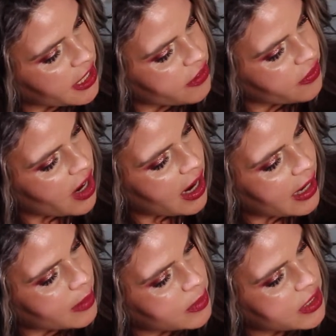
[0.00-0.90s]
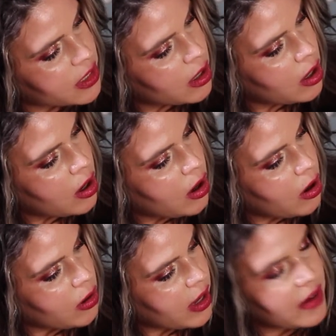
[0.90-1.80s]
and Vibes
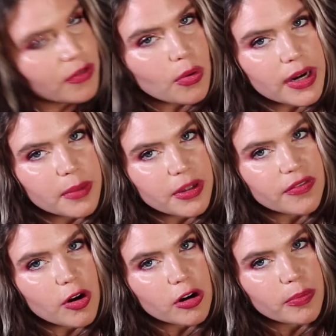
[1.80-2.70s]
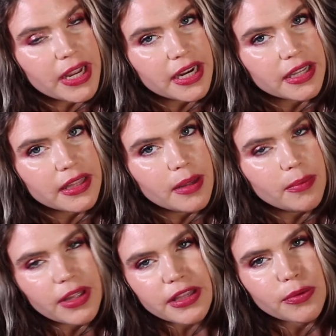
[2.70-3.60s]
all have quite a bit of hard pan in them,
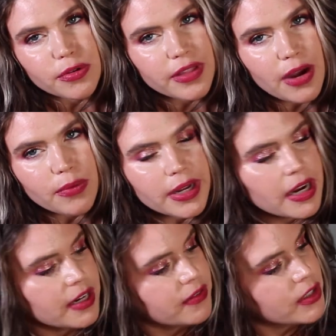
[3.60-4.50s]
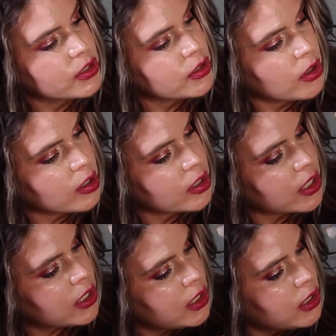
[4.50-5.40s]
and they were that way kind of to start.
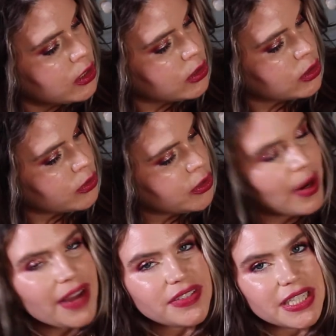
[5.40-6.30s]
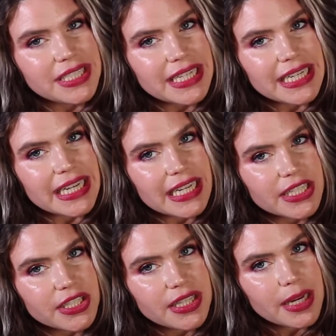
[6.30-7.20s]
So you have to dig
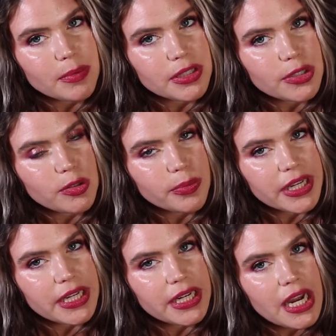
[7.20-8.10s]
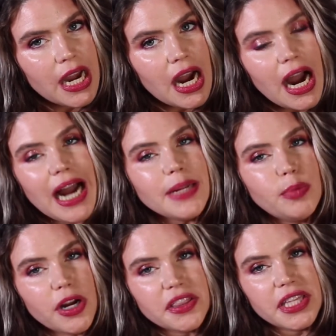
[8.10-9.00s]
into them a little bit. I
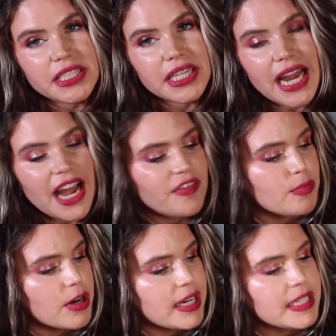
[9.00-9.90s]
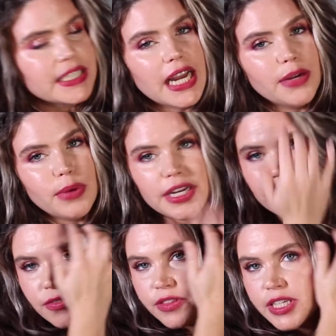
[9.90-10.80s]
bought this at half price. I waited
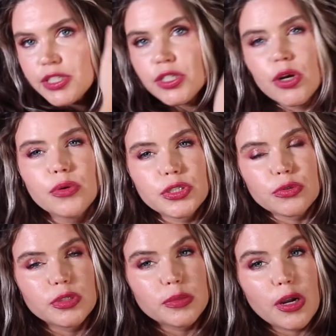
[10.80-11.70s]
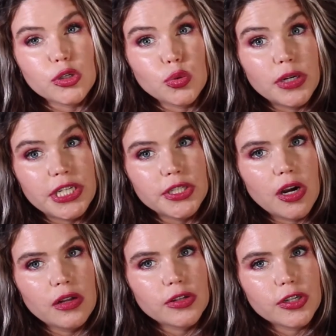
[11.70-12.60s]
for this to go until it was about
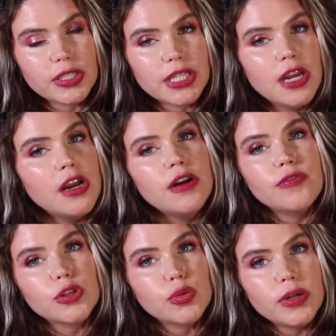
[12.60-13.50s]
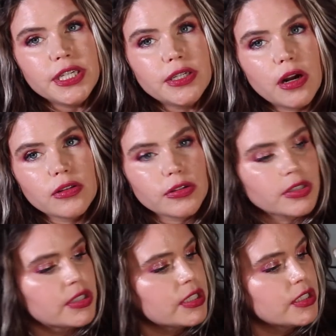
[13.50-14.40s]
$20. For
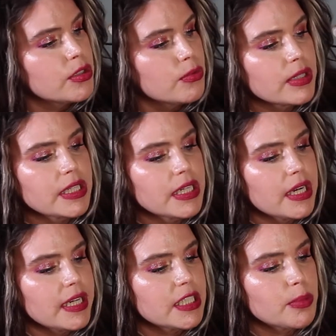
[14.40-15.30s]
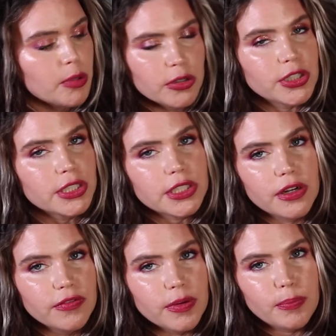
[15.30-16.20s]
$20, this is a really nice purchase
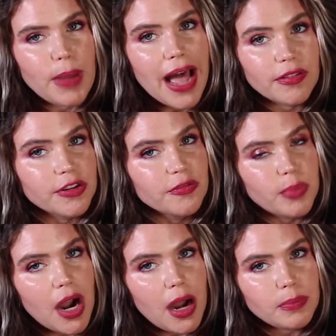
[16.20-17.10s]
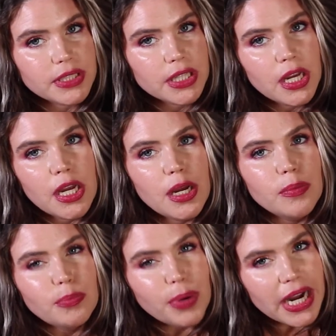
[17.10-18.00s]
of a palette of pops,
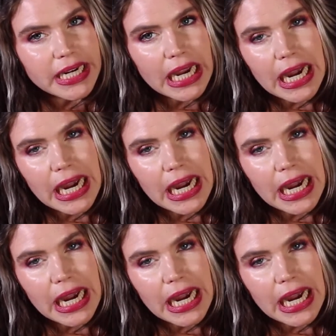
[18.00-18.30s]
but